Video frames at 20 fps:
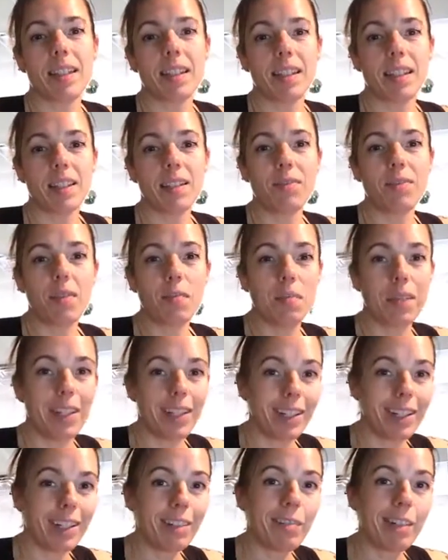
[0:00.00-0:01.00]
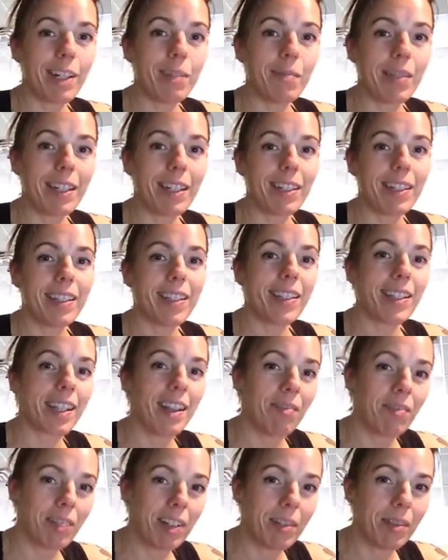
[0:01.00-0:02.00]
it's familiar, which means it's
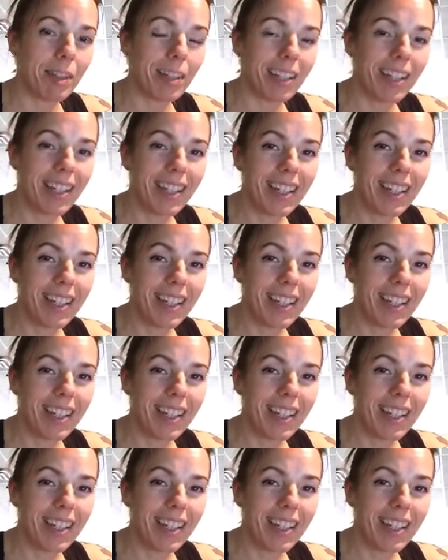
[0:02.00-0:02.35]
comfortable.